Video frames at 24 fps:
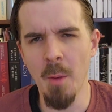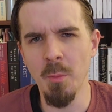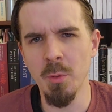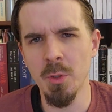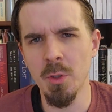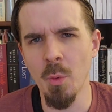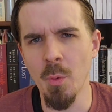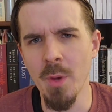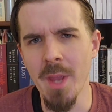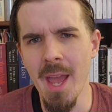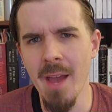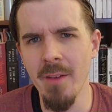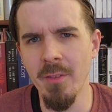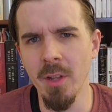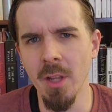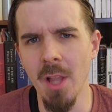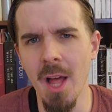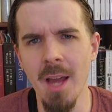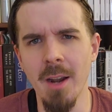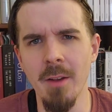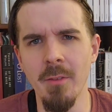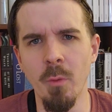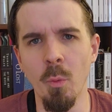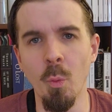So we have a
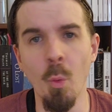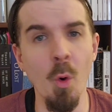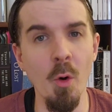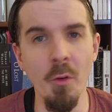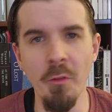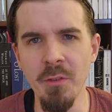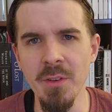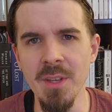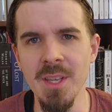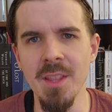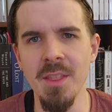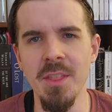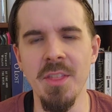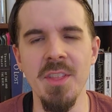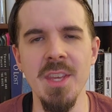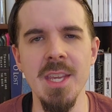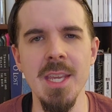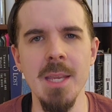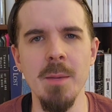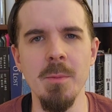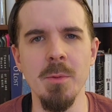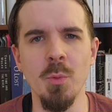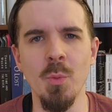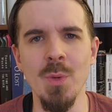lot of Wolfian
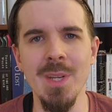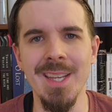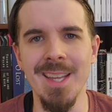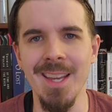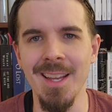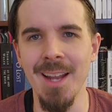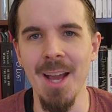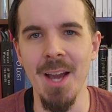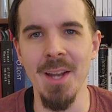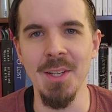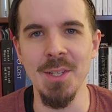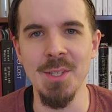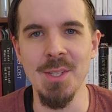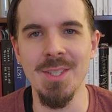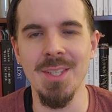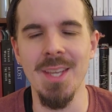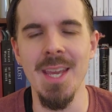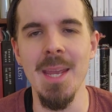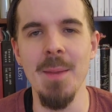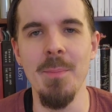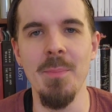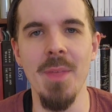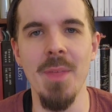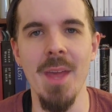themes. We cannot
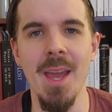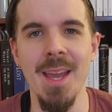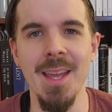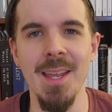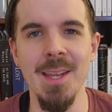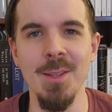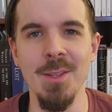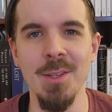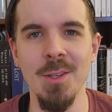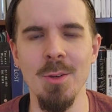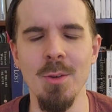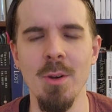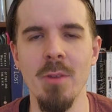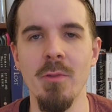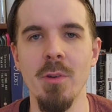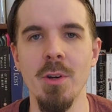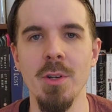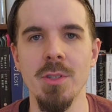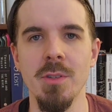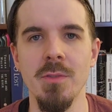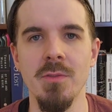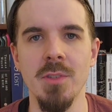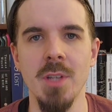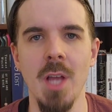escape that in the
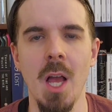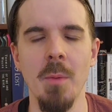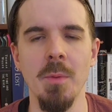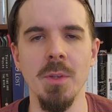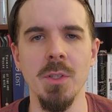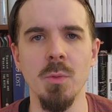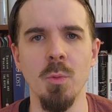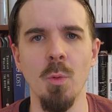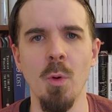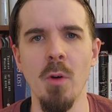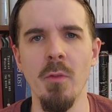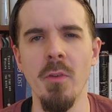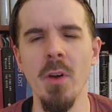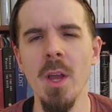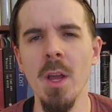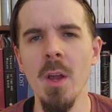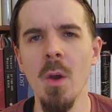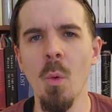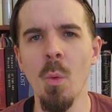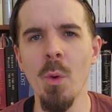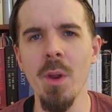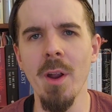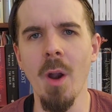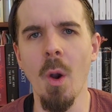universe of Thomas Wolfe.
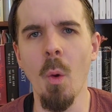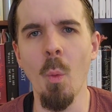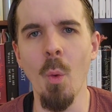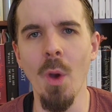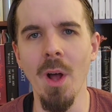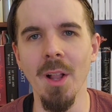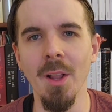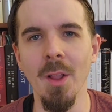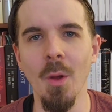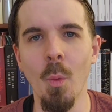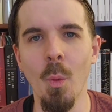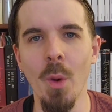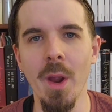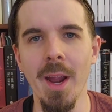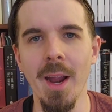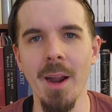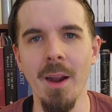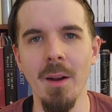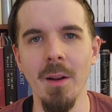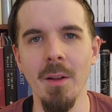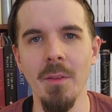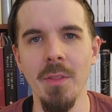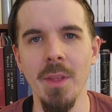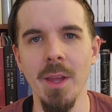We are well
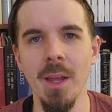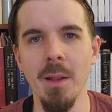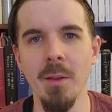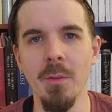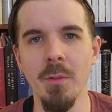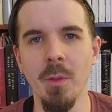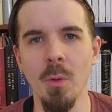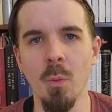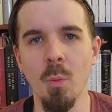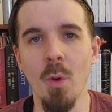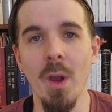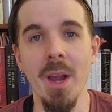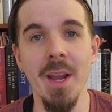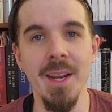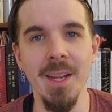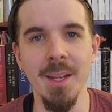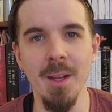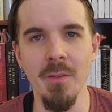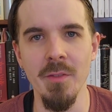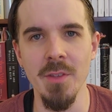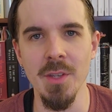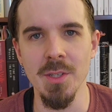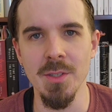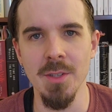aware that the writing
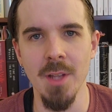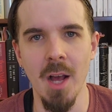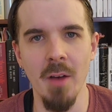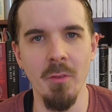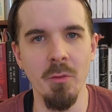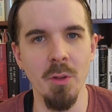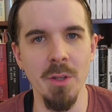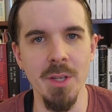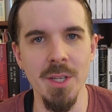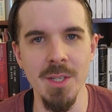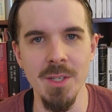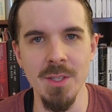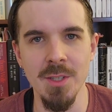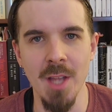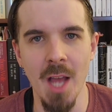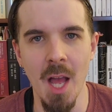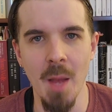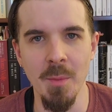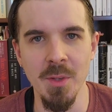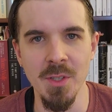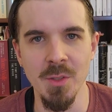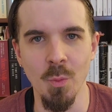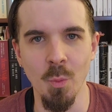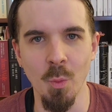of this novel is
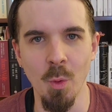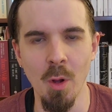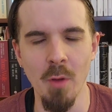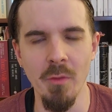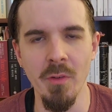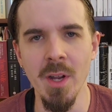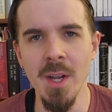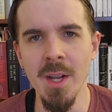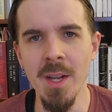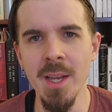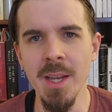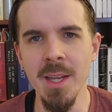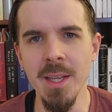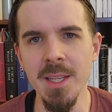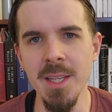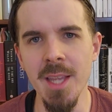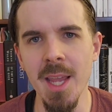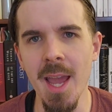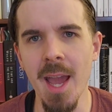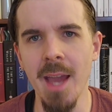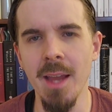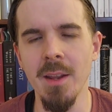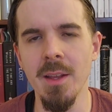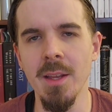Thomas Wolfe,
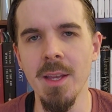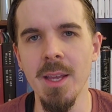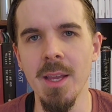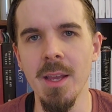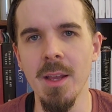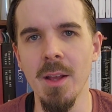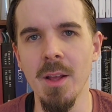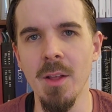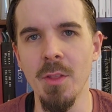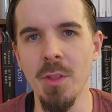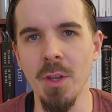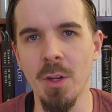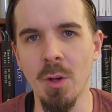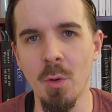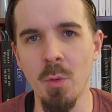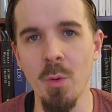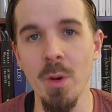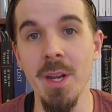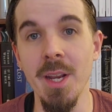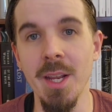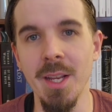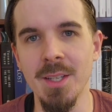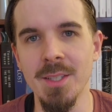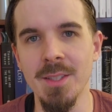yet the
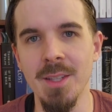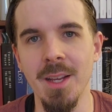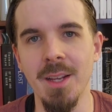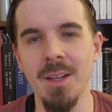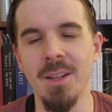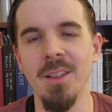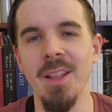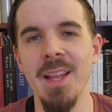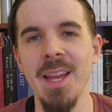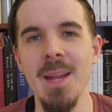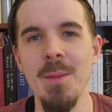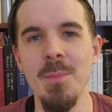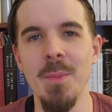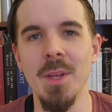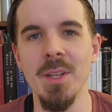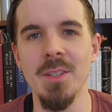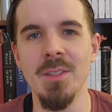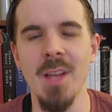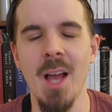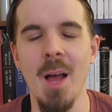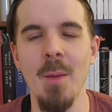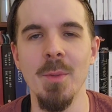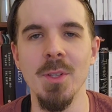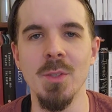critics that claim that
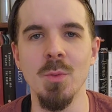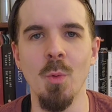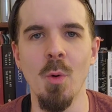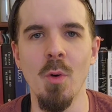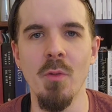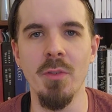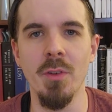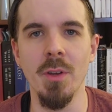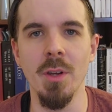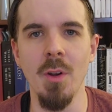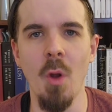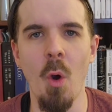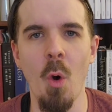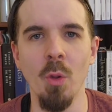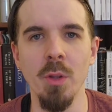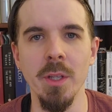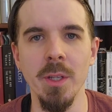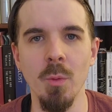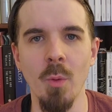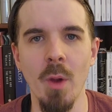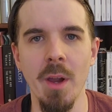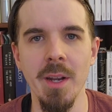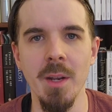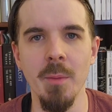Thomas Wolfe could
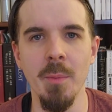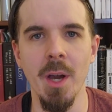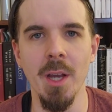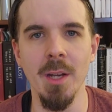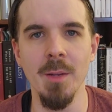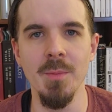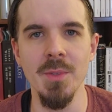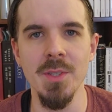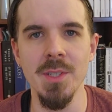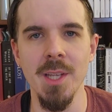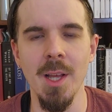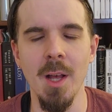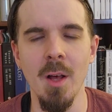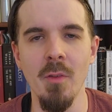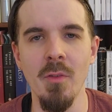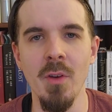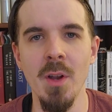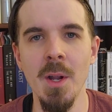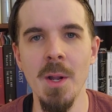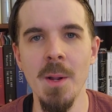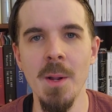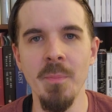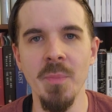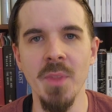only write about himself,
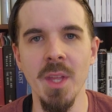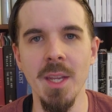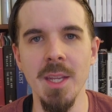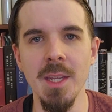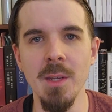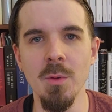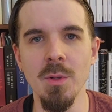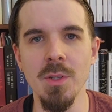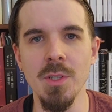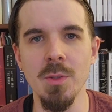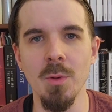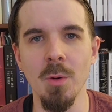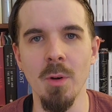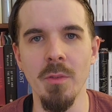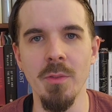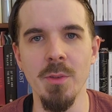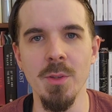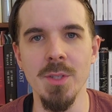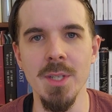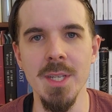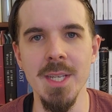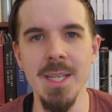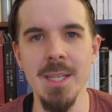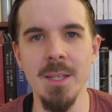that he was sort of
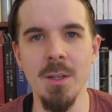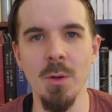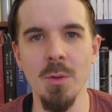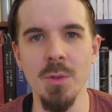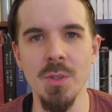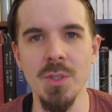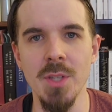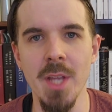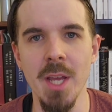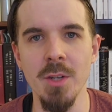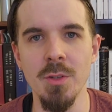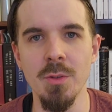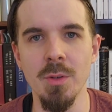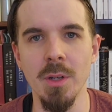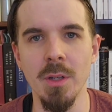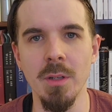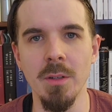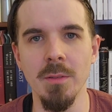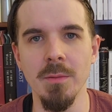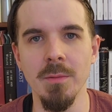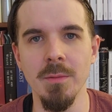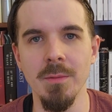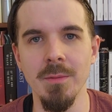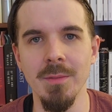this egocentric,
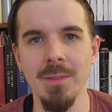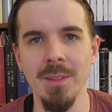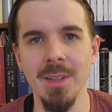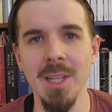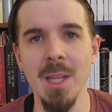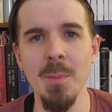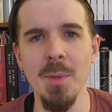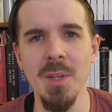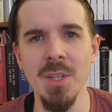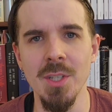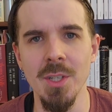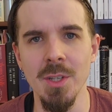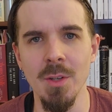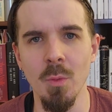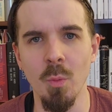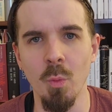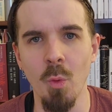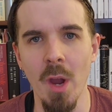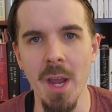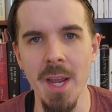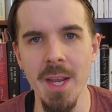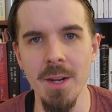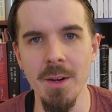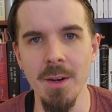limited
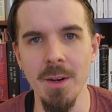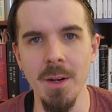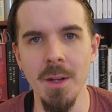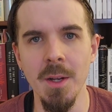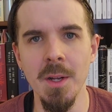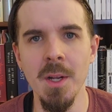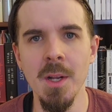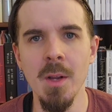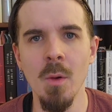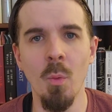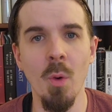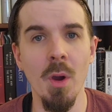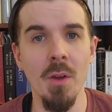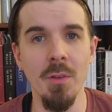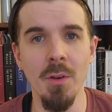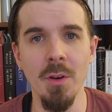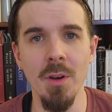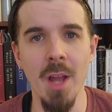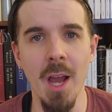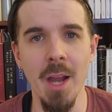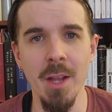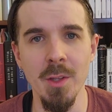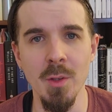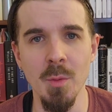writer, whether or
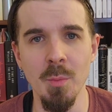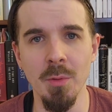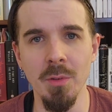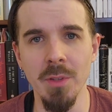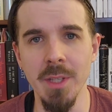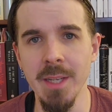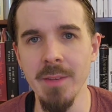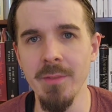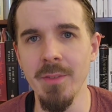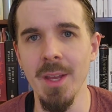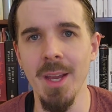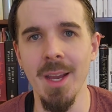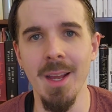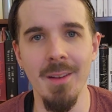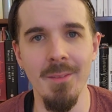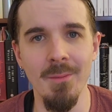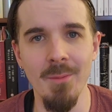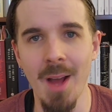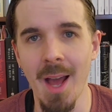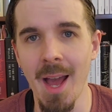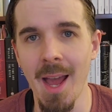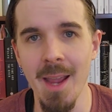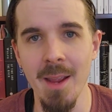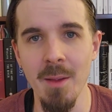not you believe that,
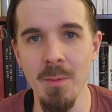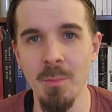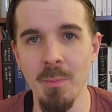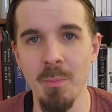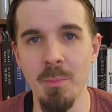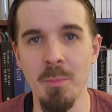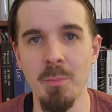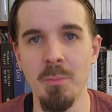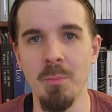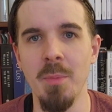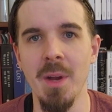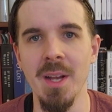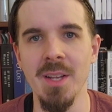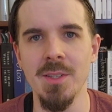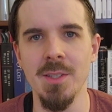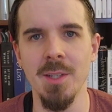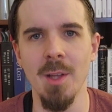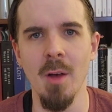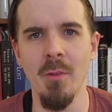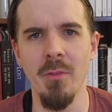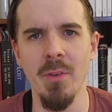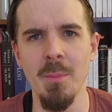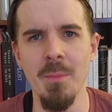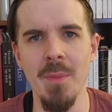I
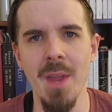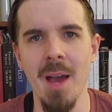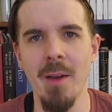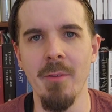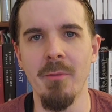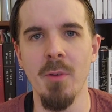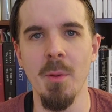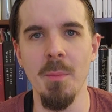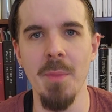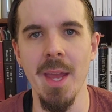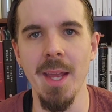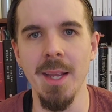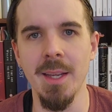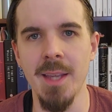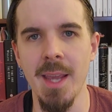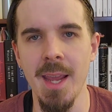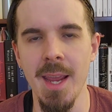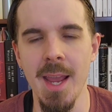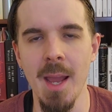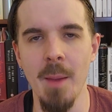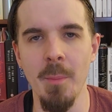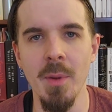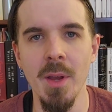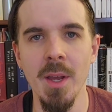myself am not from that
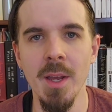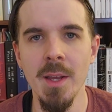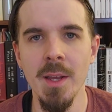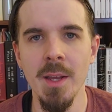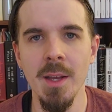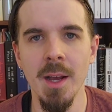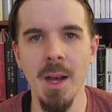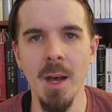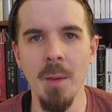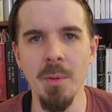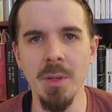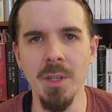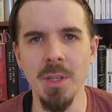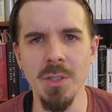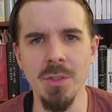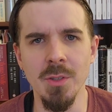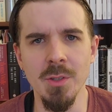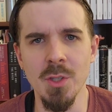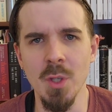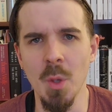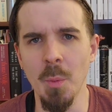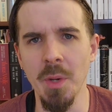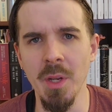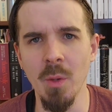camp, because
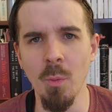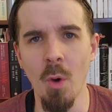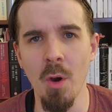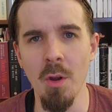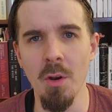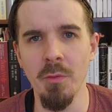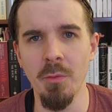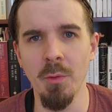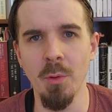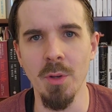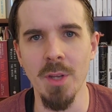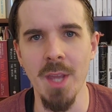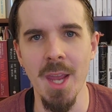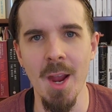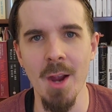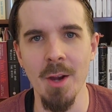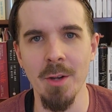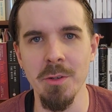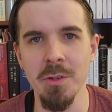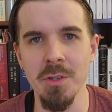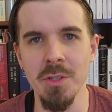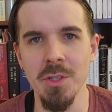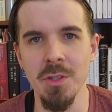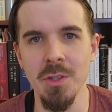there's so many wonderful
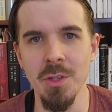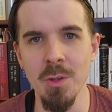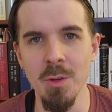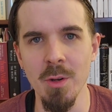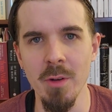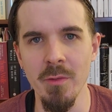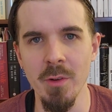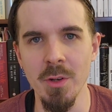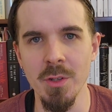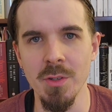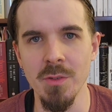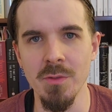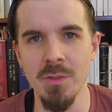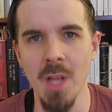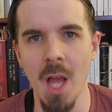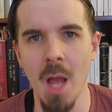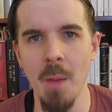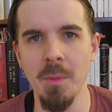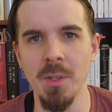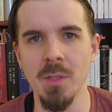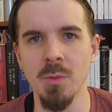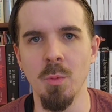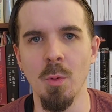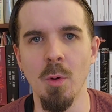characters in the universe of
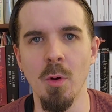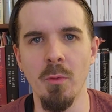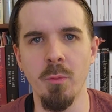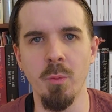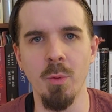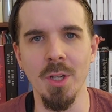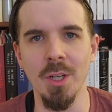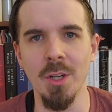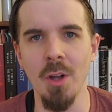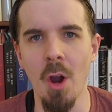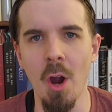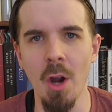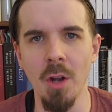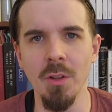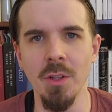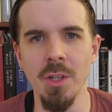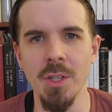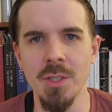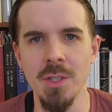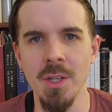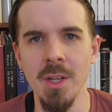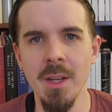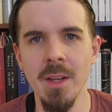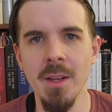Thomas Wolfe,
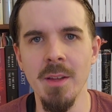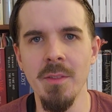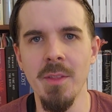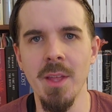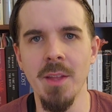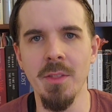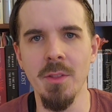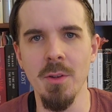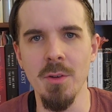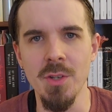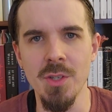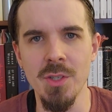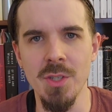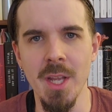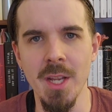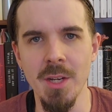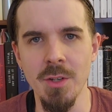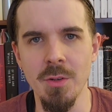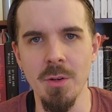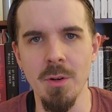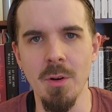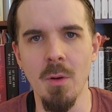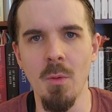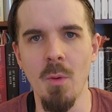regardless that they're
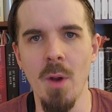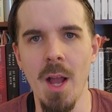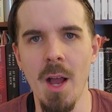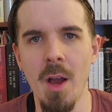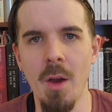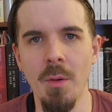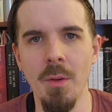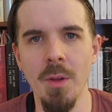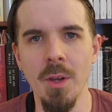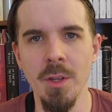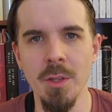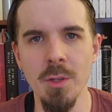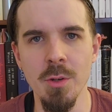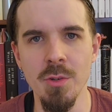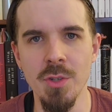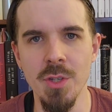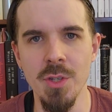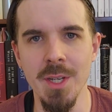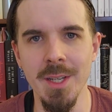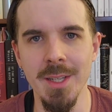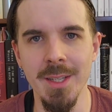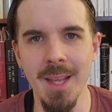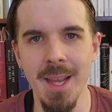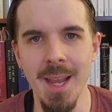centered around
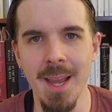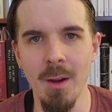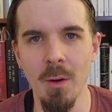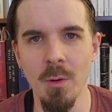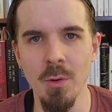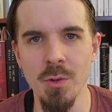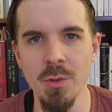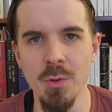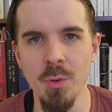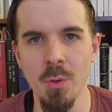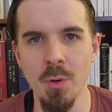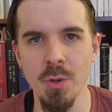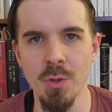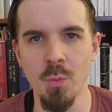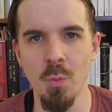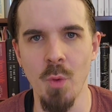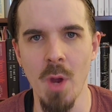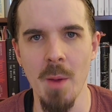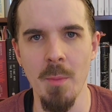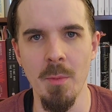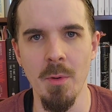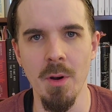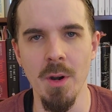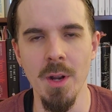Eugene Gant or George
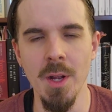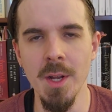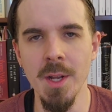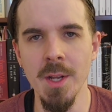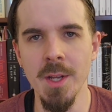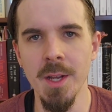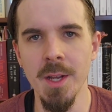Weber.